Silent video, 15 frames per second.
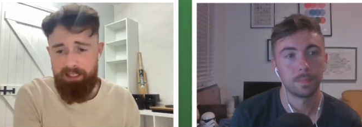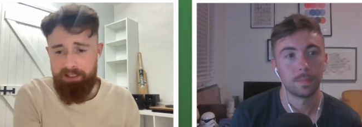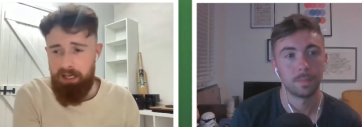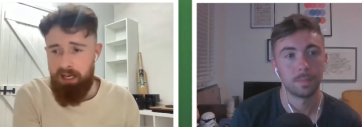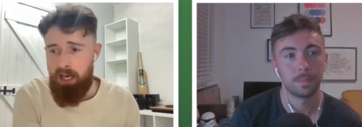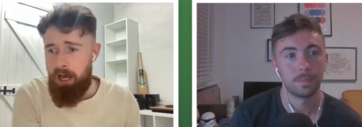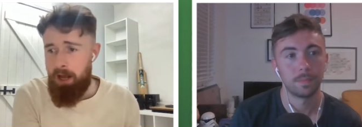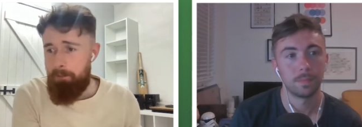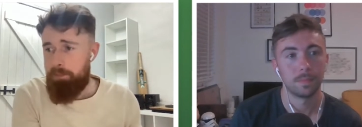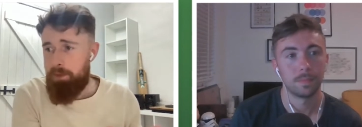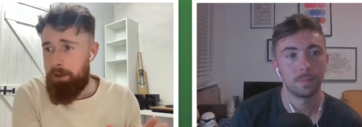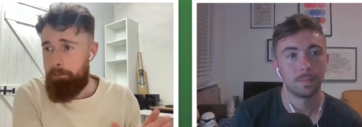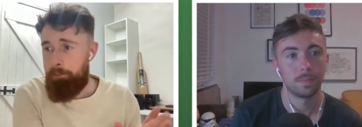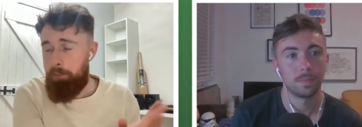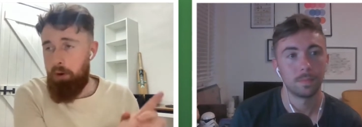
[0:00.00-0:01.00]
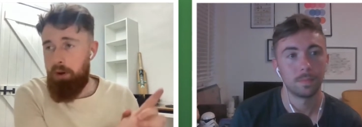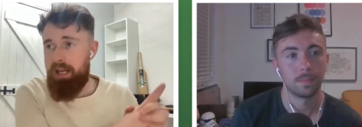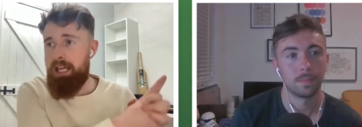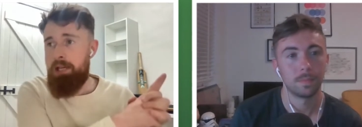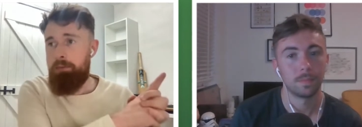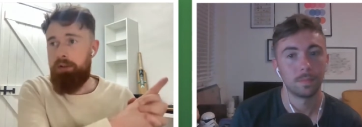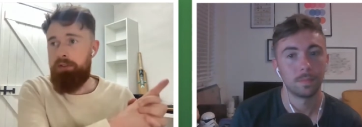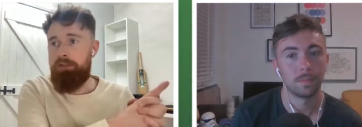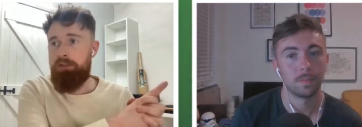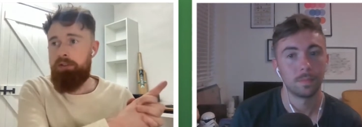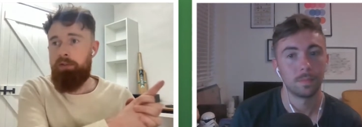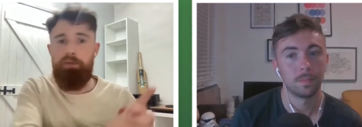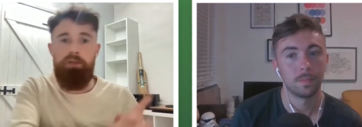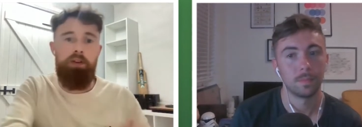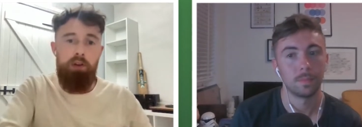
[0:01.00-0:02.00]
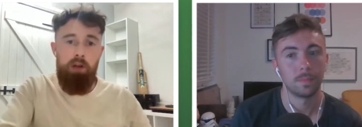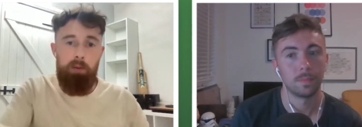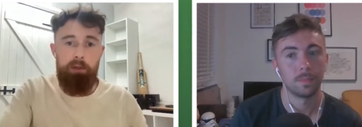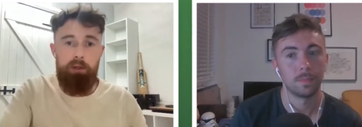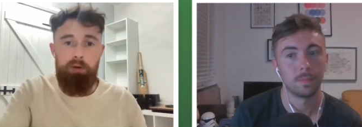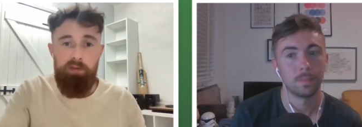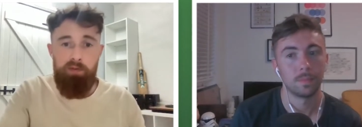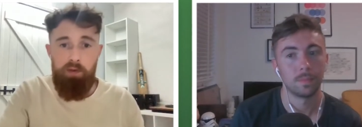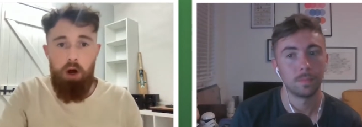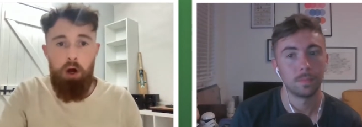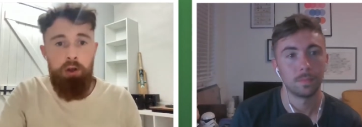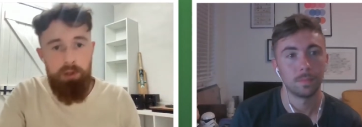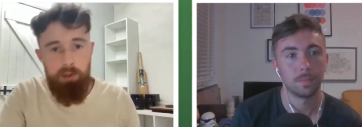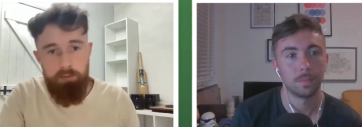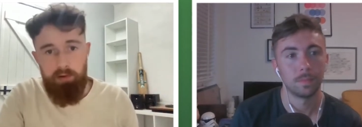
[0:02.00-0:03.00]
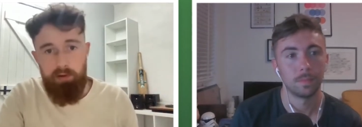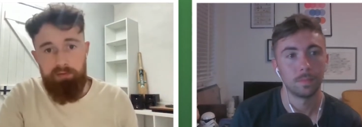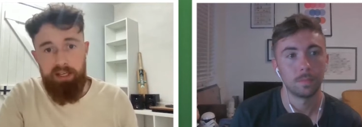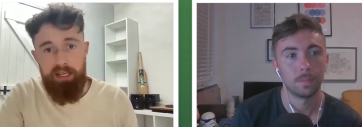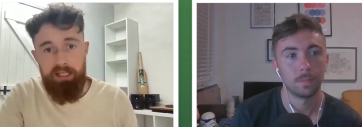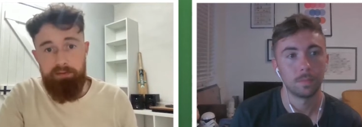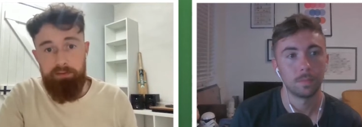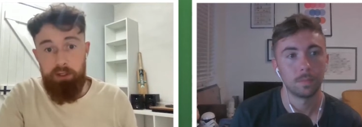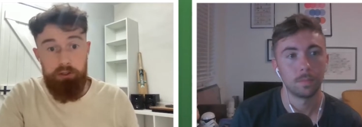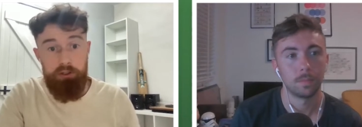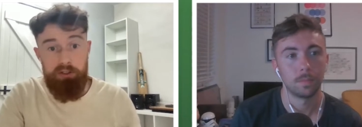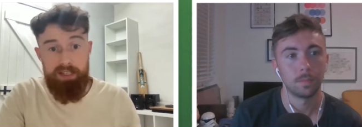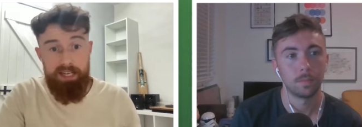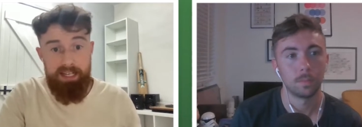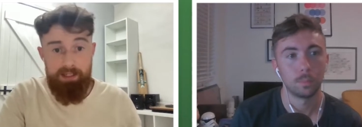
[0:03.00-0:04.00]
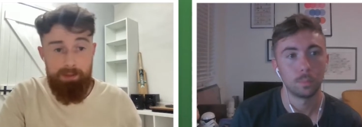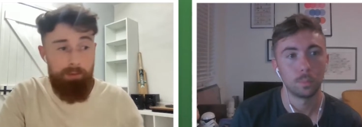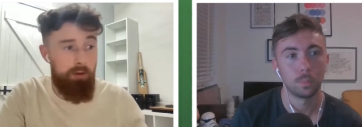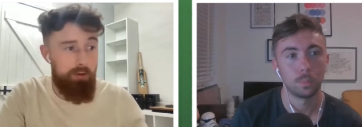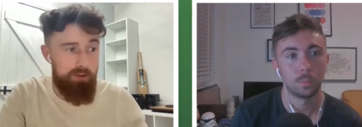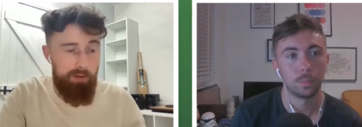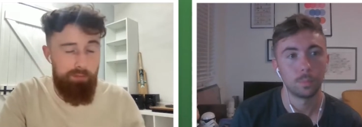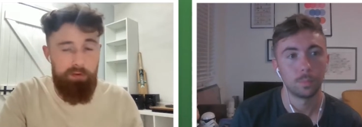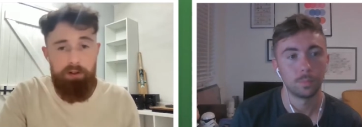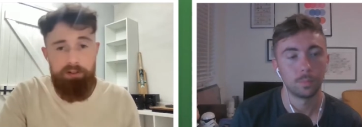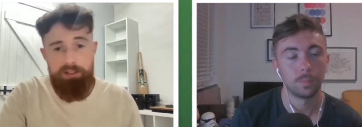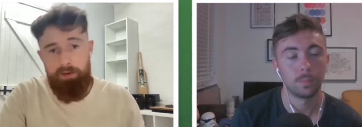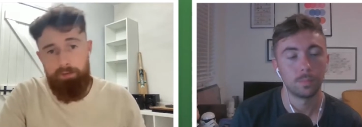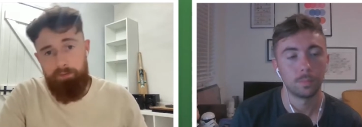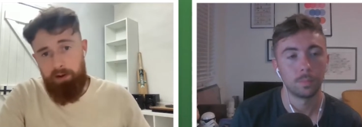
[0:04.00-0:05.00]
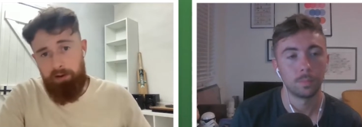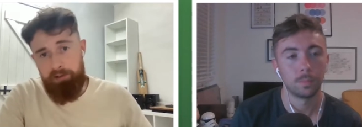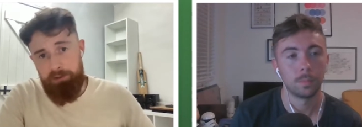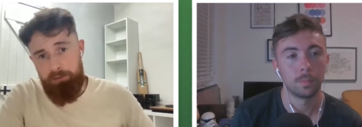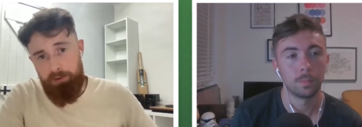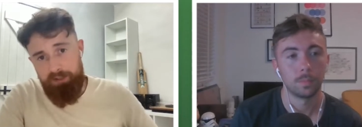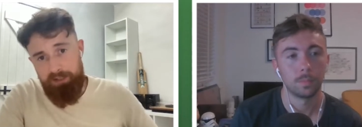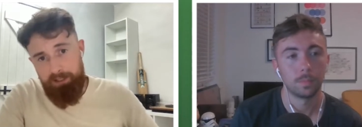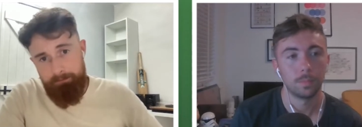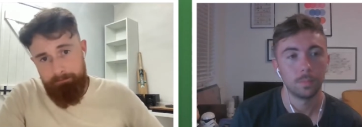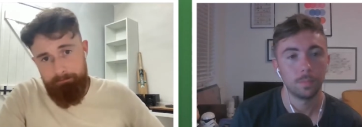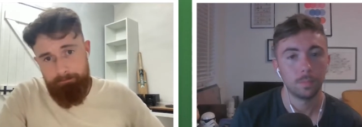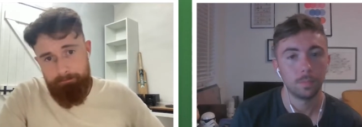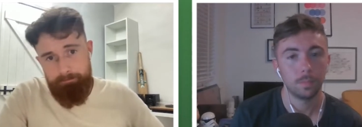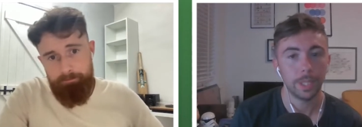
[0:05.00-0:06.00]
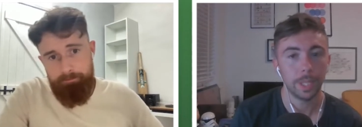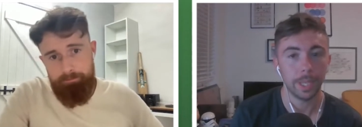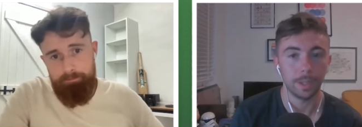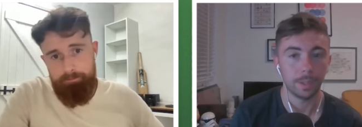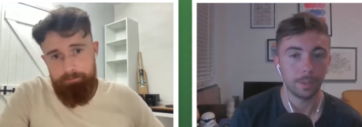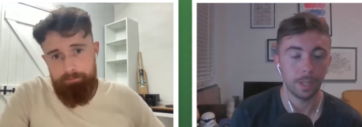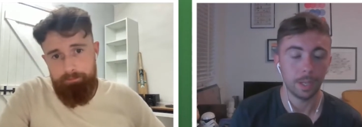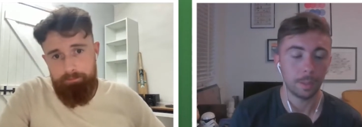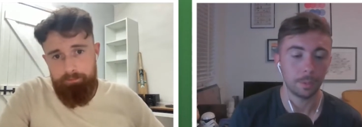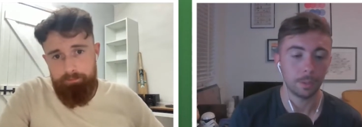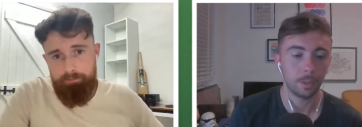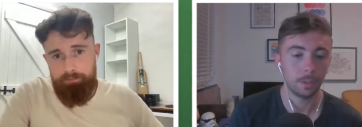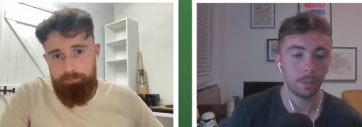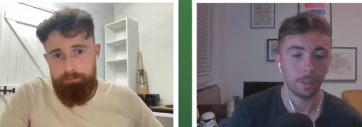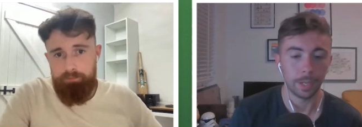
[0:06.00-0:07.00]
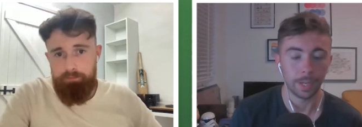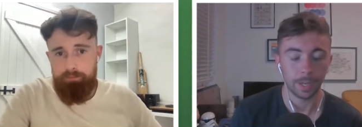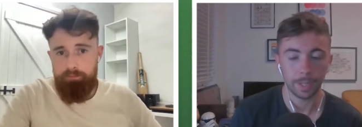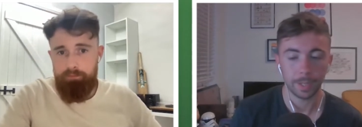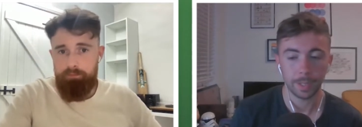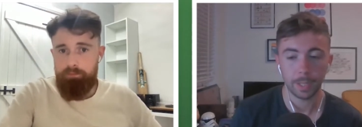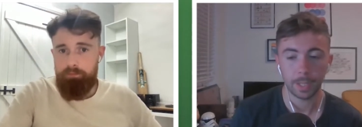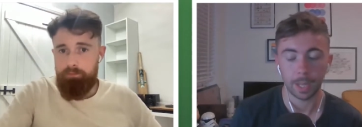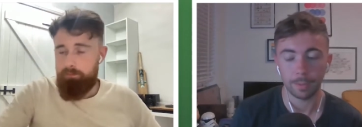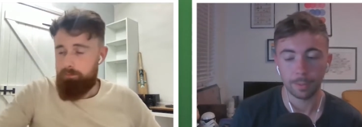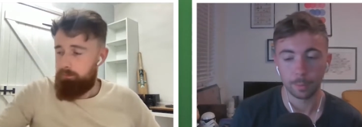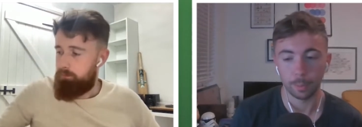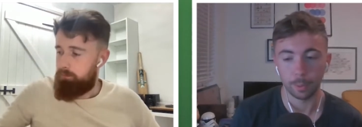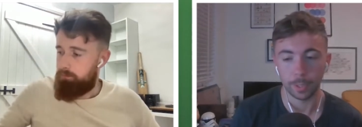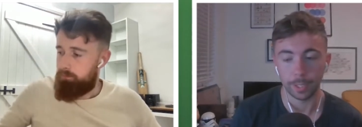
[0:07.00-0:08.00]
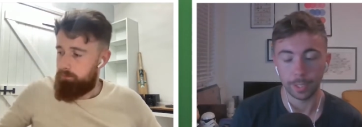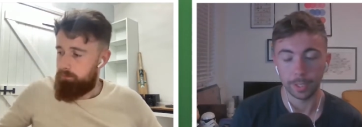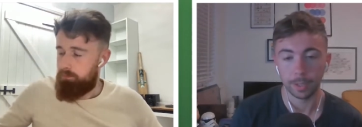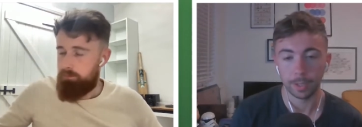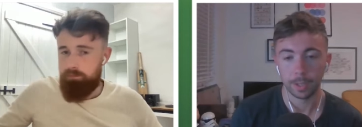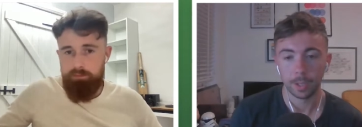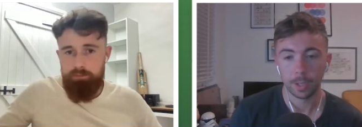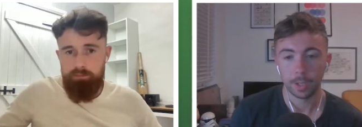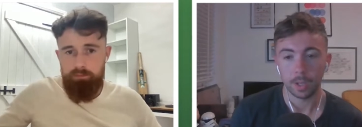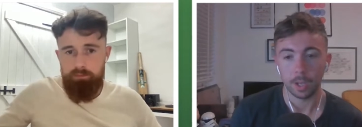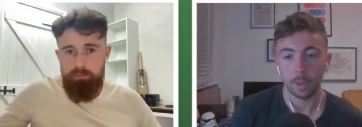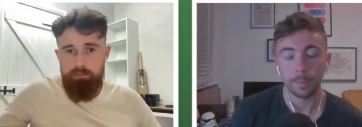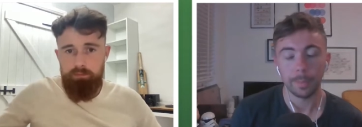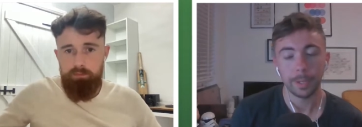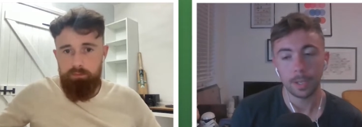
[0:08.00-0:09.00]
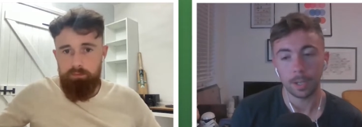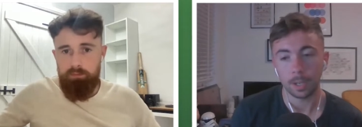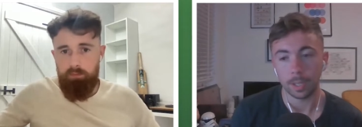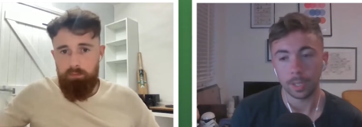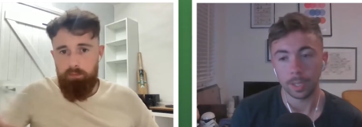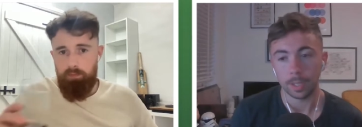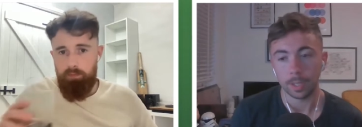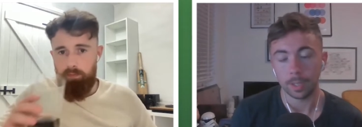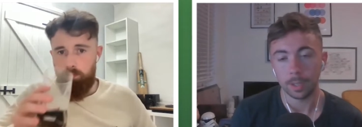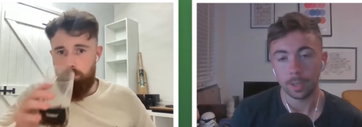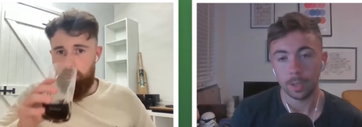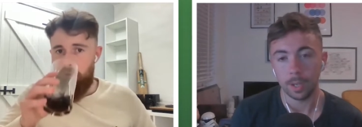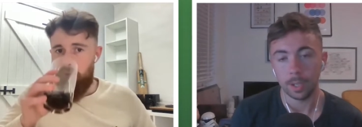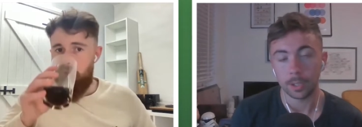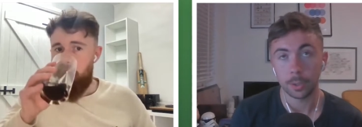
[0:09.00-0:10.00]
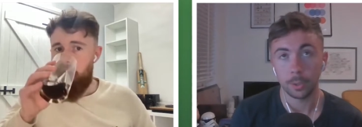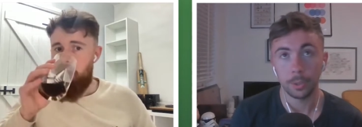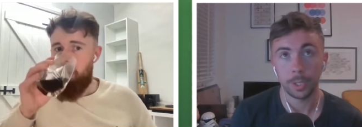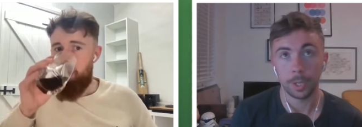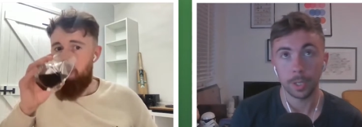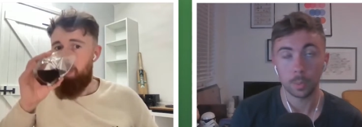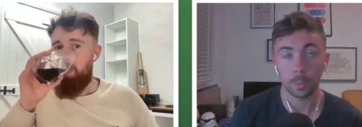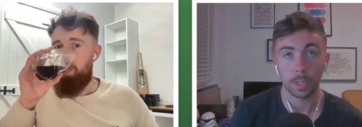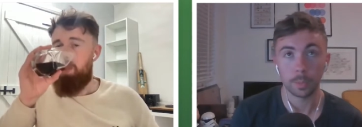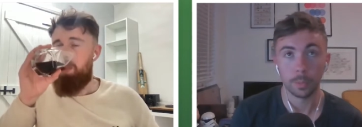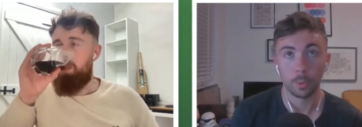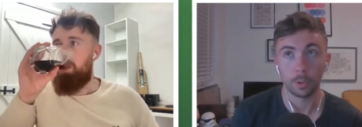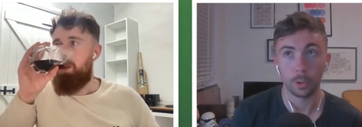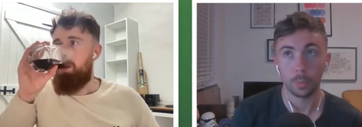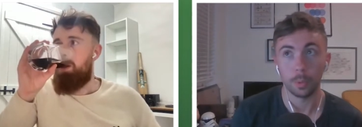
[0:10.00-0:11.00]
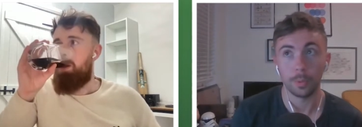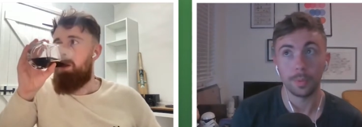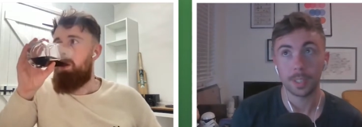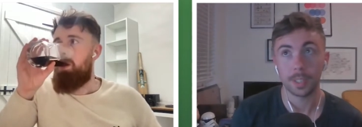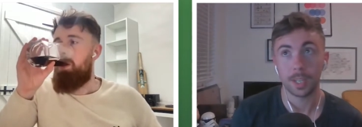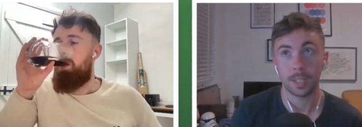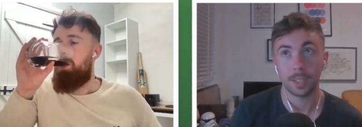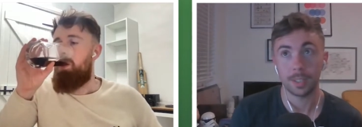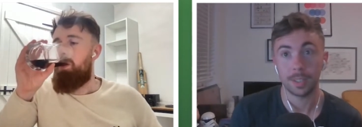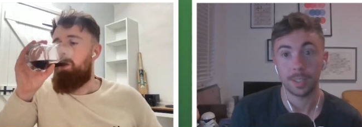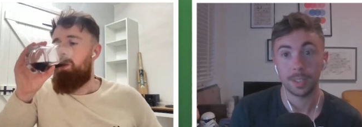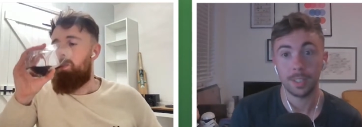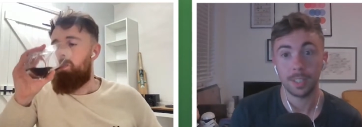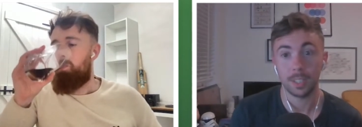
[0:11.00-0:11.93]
Speaker 1: League. But he was phenomenal for a number of years, for not just Leicester, but also for Nottingham Forest, wasn't
Speaker 2: he? Yeah, absolutely. And I think everybody immediately associates Wes Morgan with his Leicester City